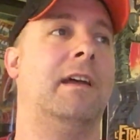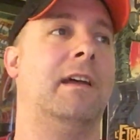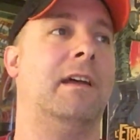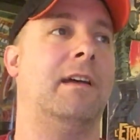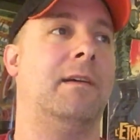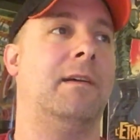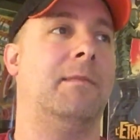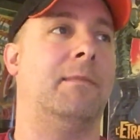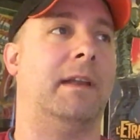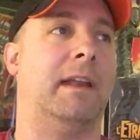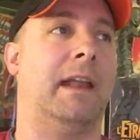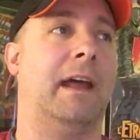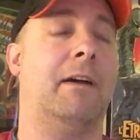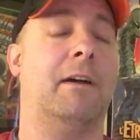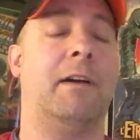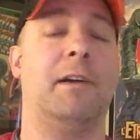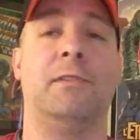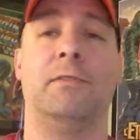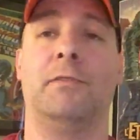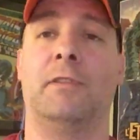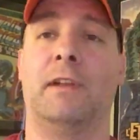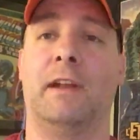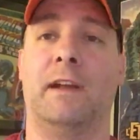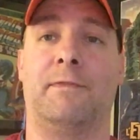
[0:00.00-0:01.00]
But now I
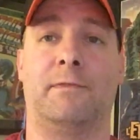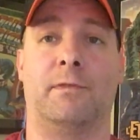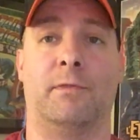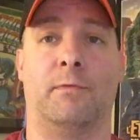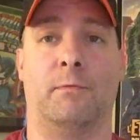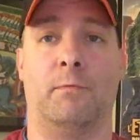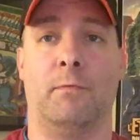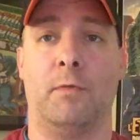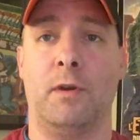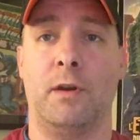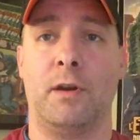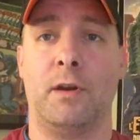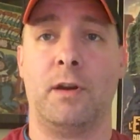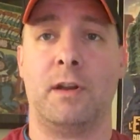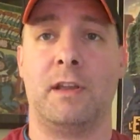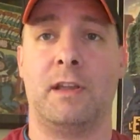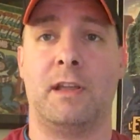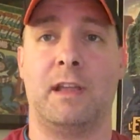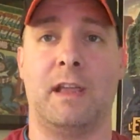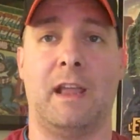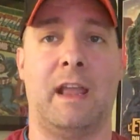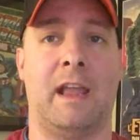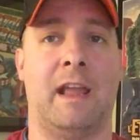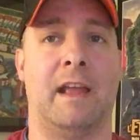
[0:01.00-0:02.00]
do it after work,
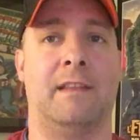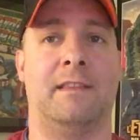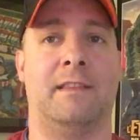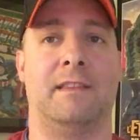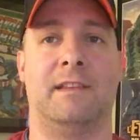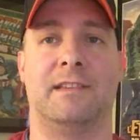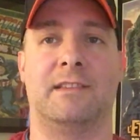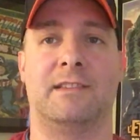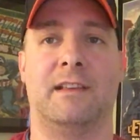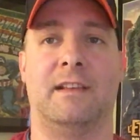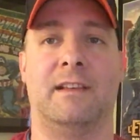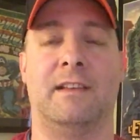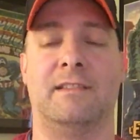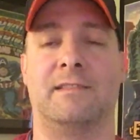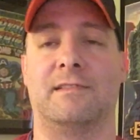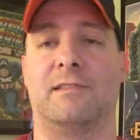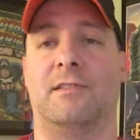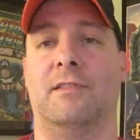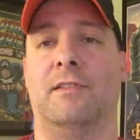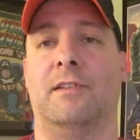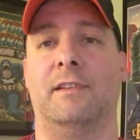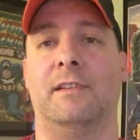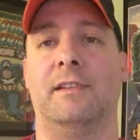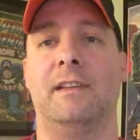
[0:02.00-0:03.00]
and the sun has
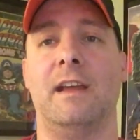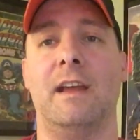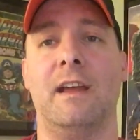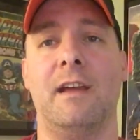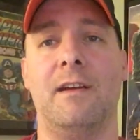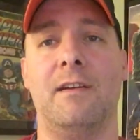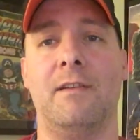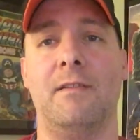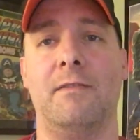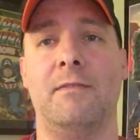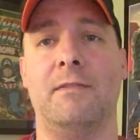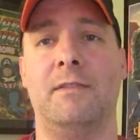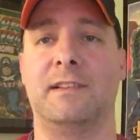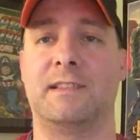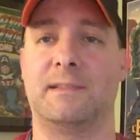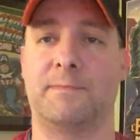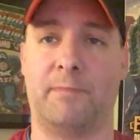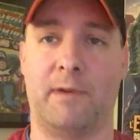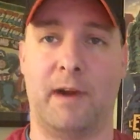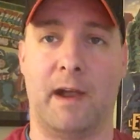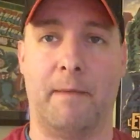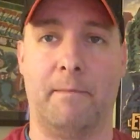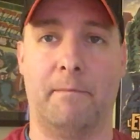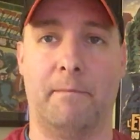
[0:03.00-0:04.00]
gone down, and it's a
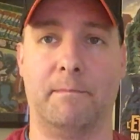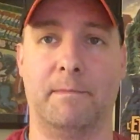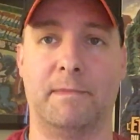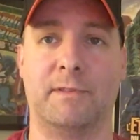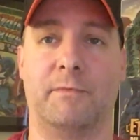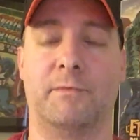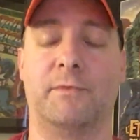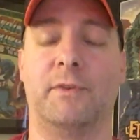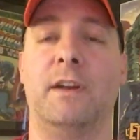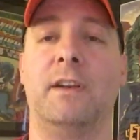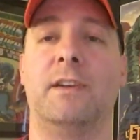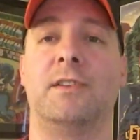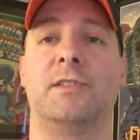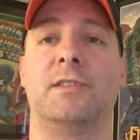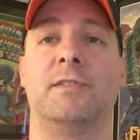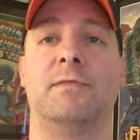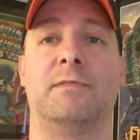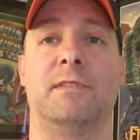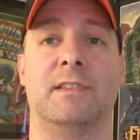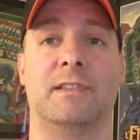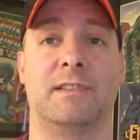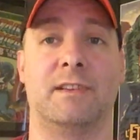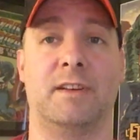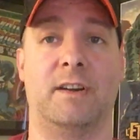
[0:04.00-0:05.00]
problem. So I'm trying to
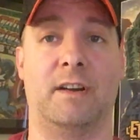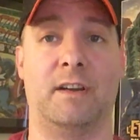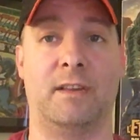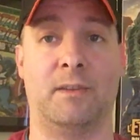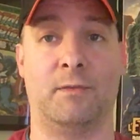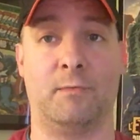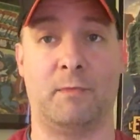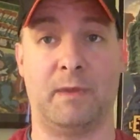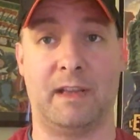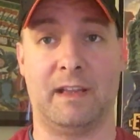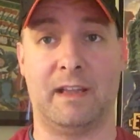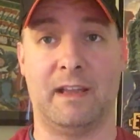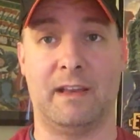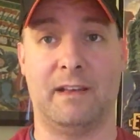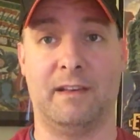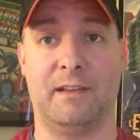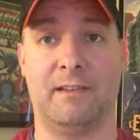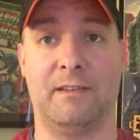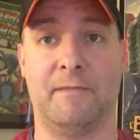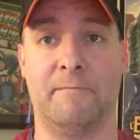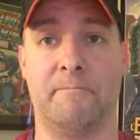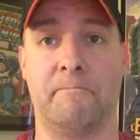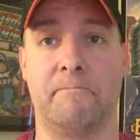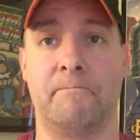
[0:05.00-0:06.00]
shoot this here on the
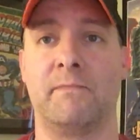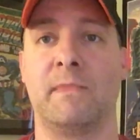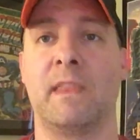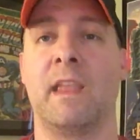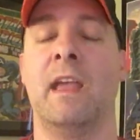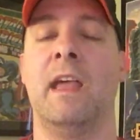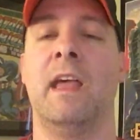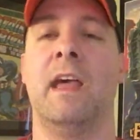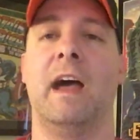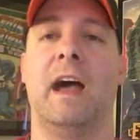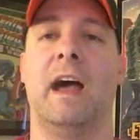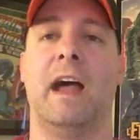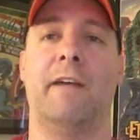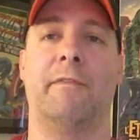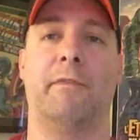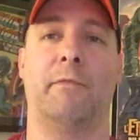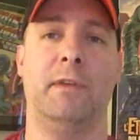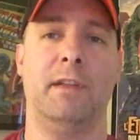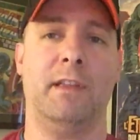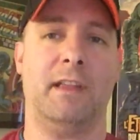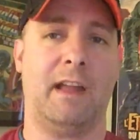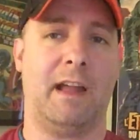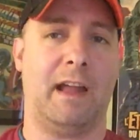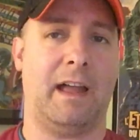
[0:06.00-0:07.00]
weekend. I have a
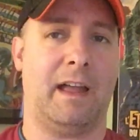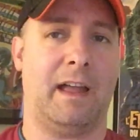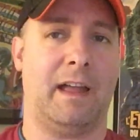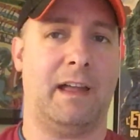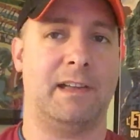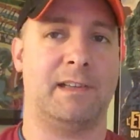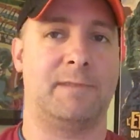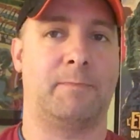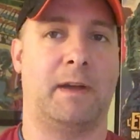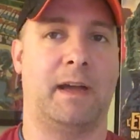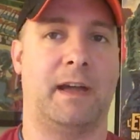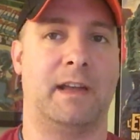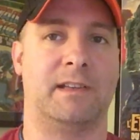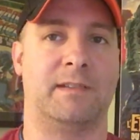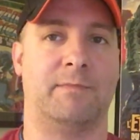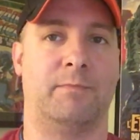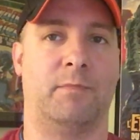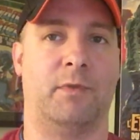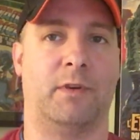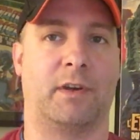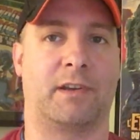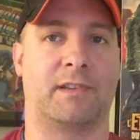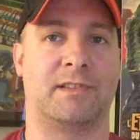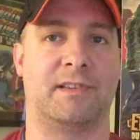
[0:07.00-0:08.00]
real hodgepodge of
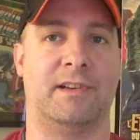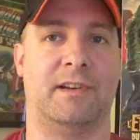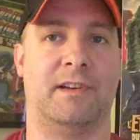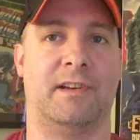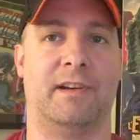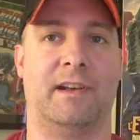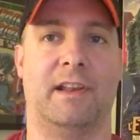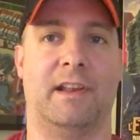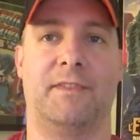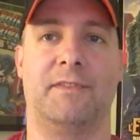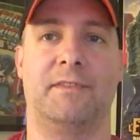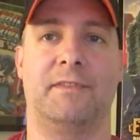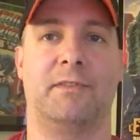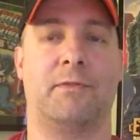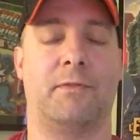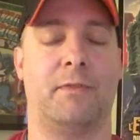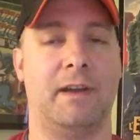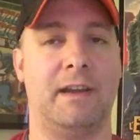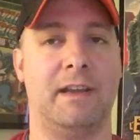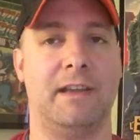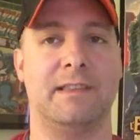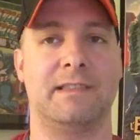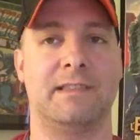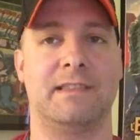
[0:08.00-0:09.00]
books here. Nothing
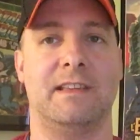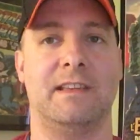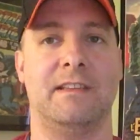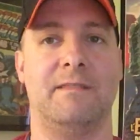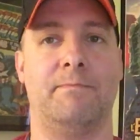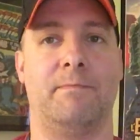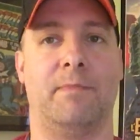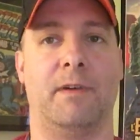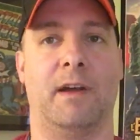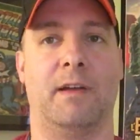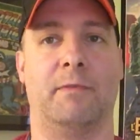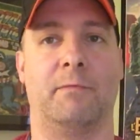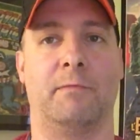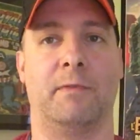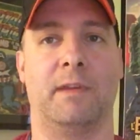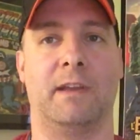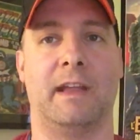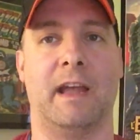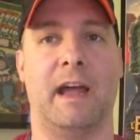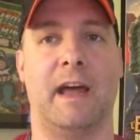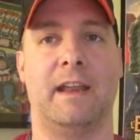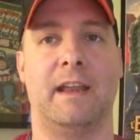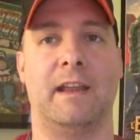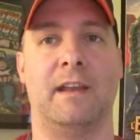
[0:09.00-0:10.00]
crazy, but we
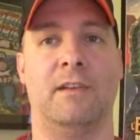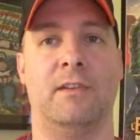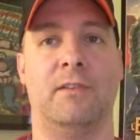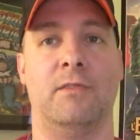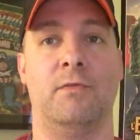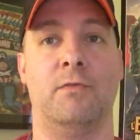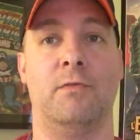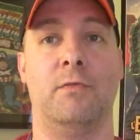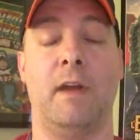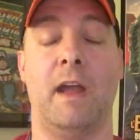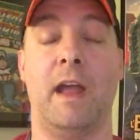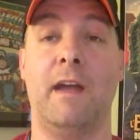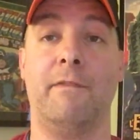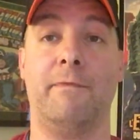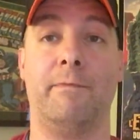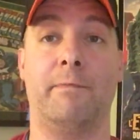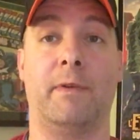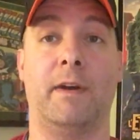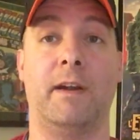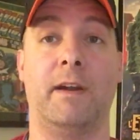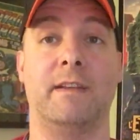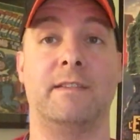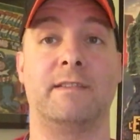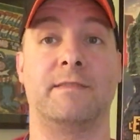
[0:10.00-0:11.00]
got a new
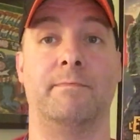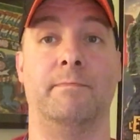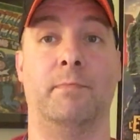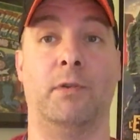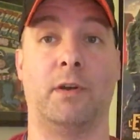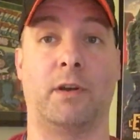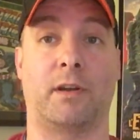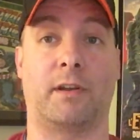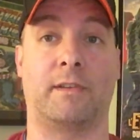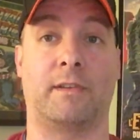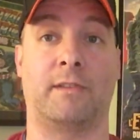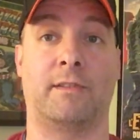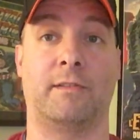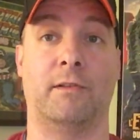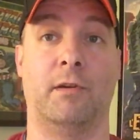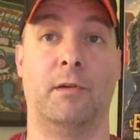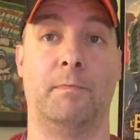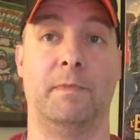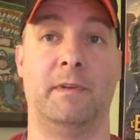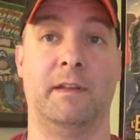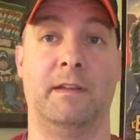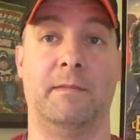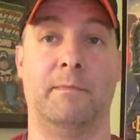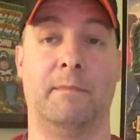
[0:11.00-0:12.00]
half-price books
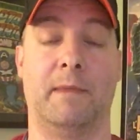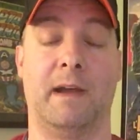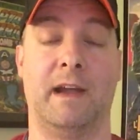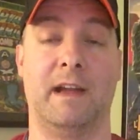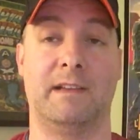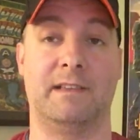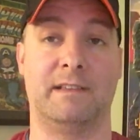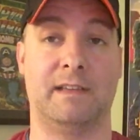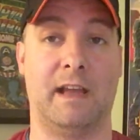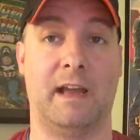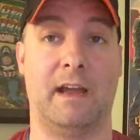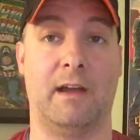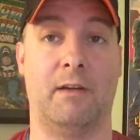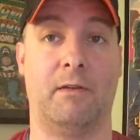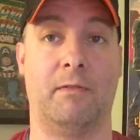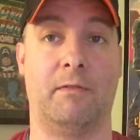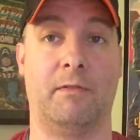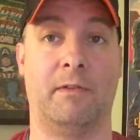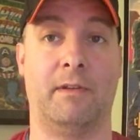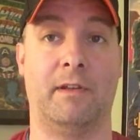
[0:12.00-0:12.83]
opened in my town.